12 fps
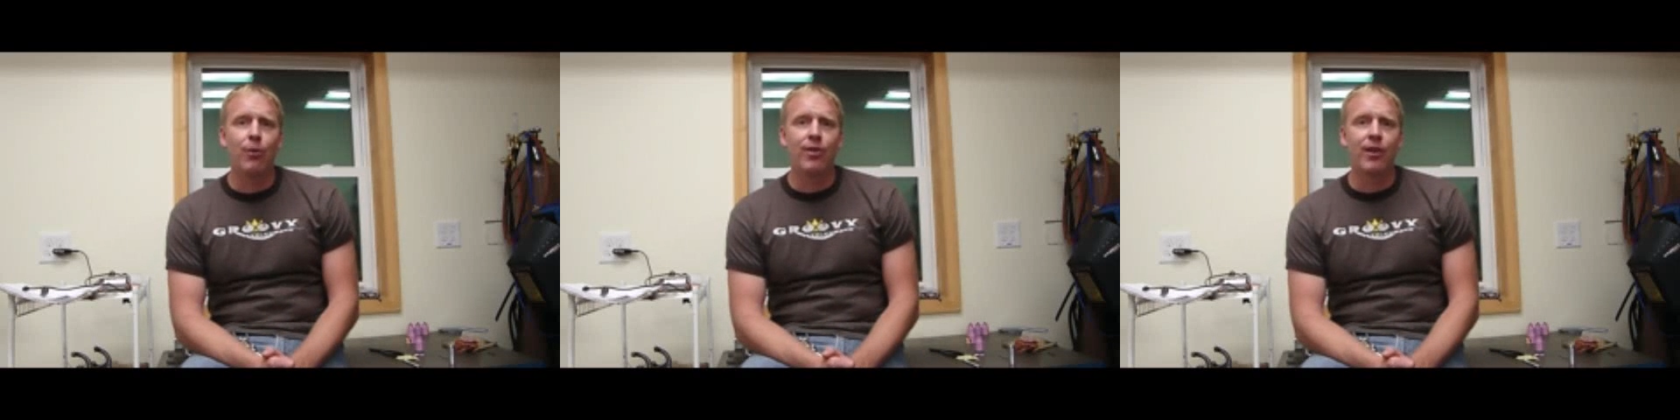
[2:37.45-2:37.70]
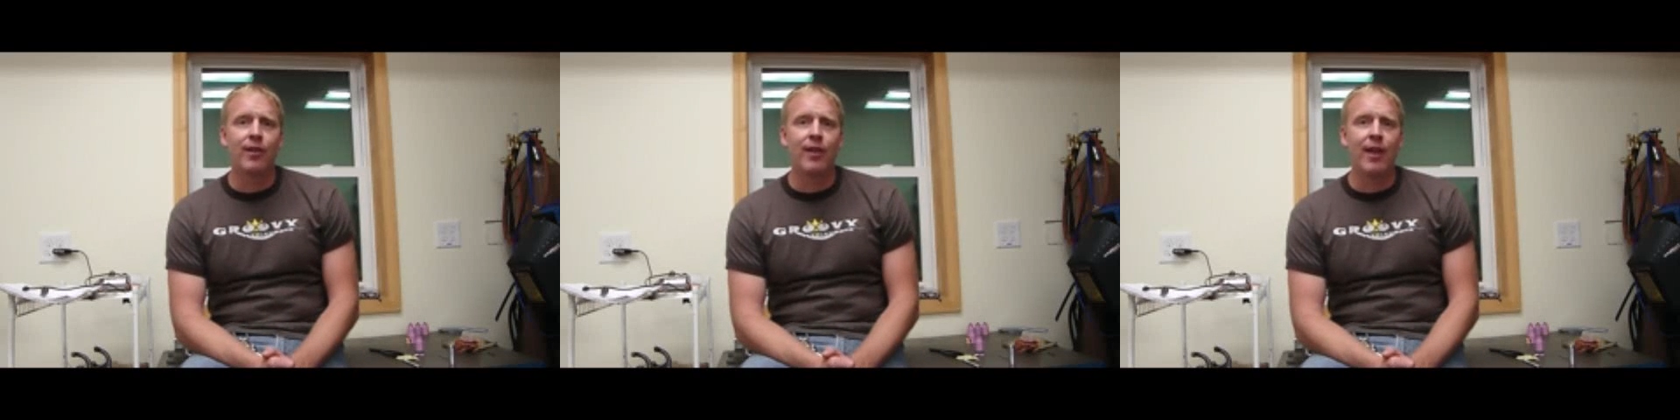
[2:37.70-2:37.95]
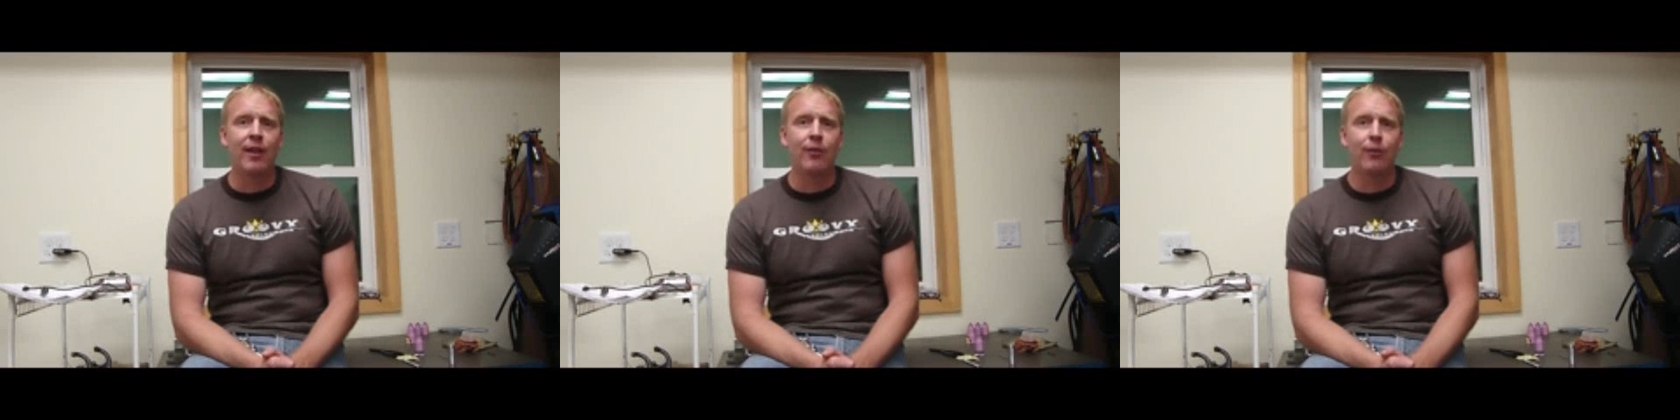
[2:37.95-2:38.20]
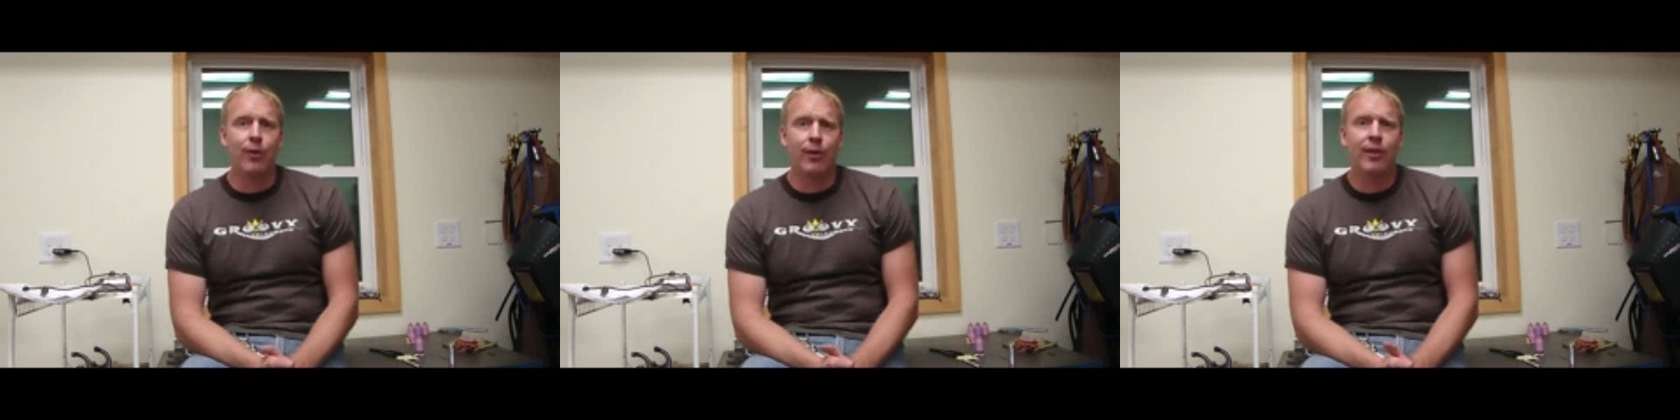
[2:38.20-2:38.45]
within the,
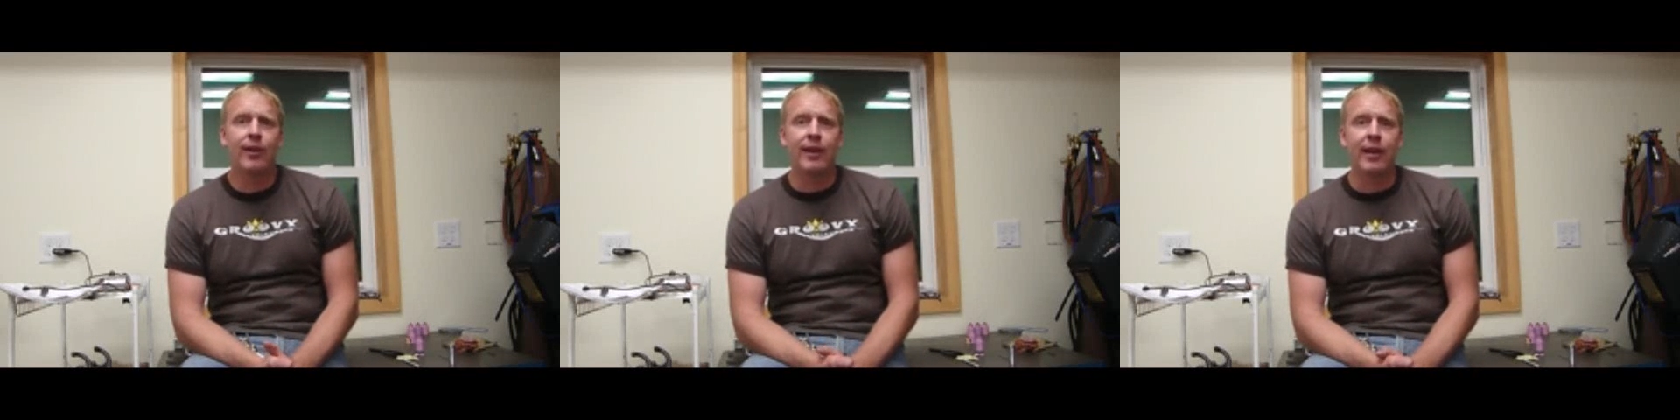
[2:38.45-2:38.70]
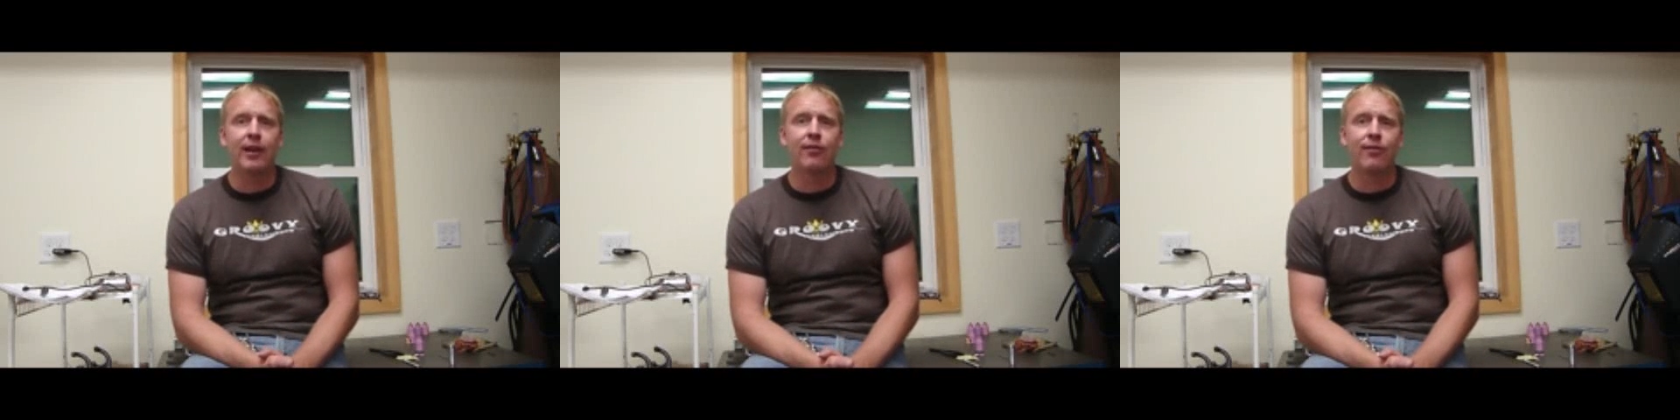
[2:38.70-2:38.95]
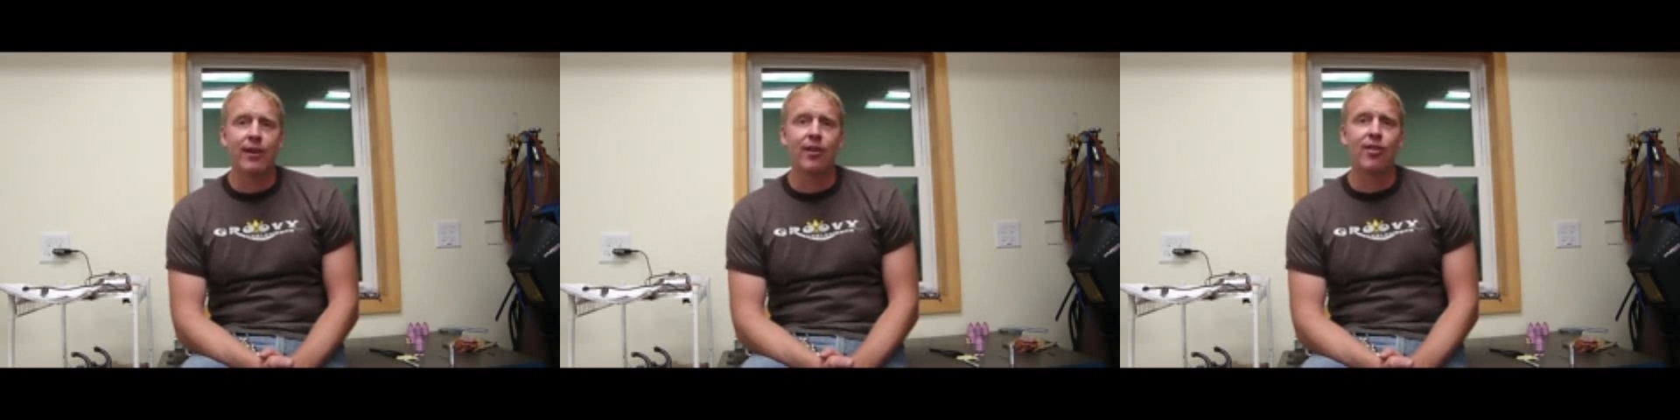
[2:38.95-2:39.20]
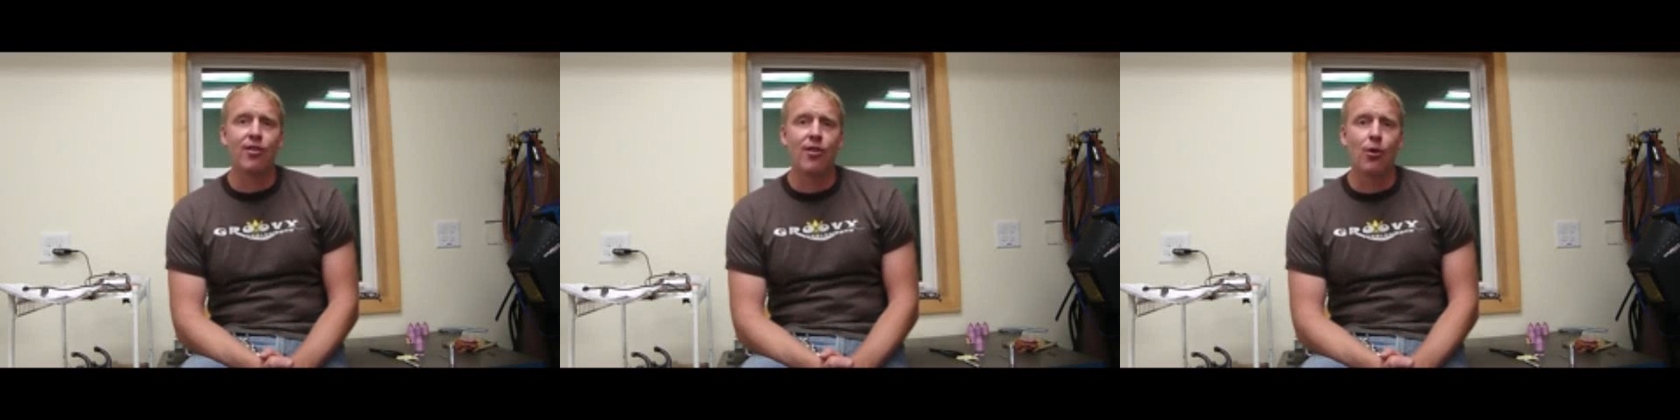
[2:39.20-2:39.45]
within the heat
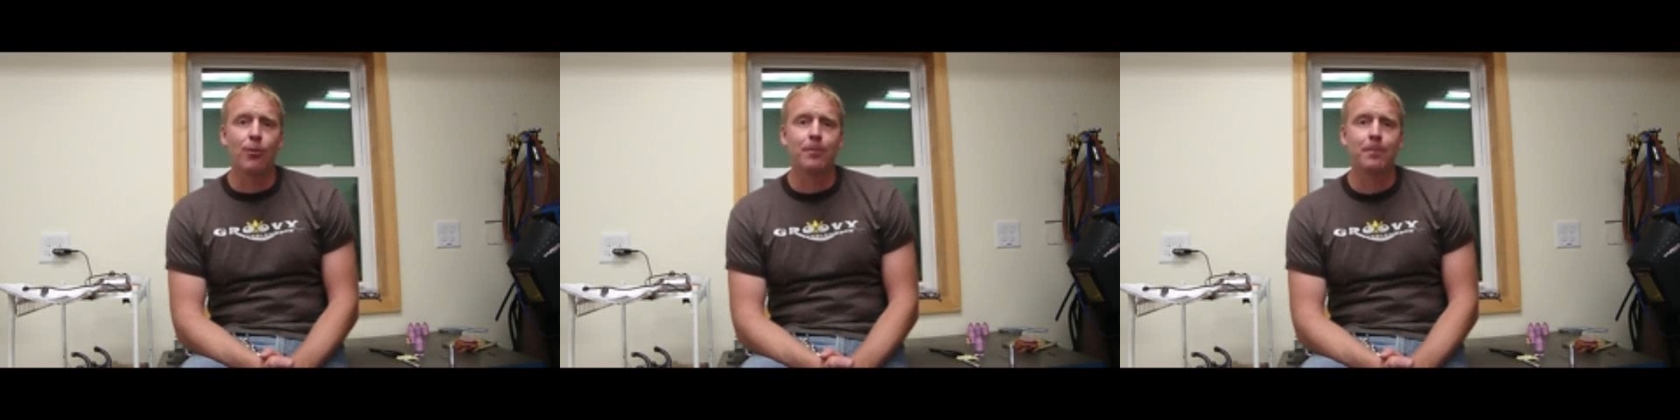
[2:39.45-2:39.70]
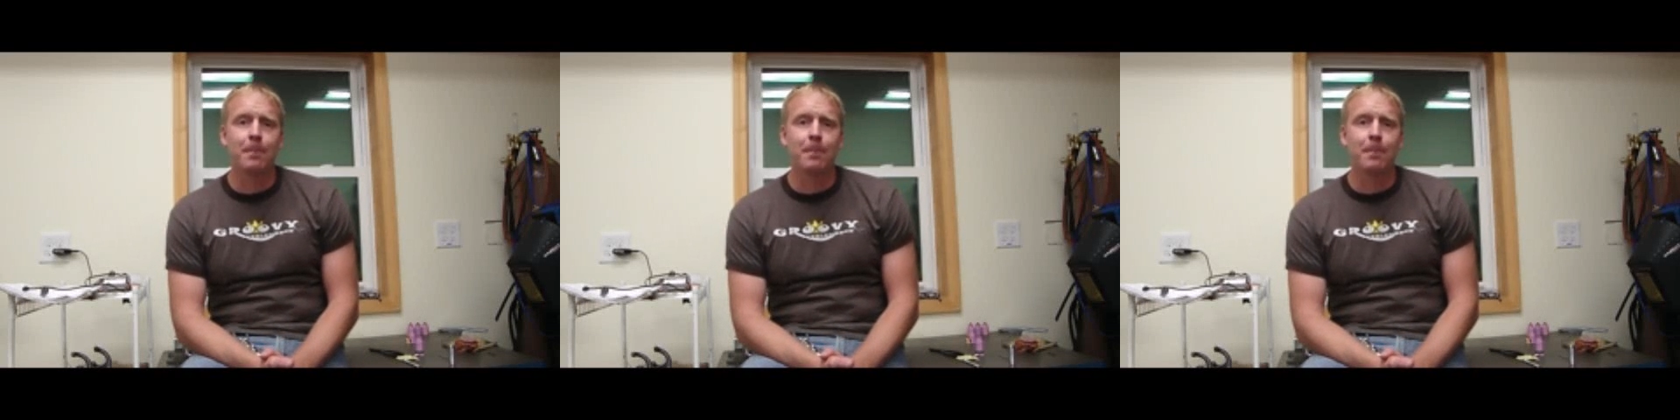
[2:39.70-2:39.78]
affected zone.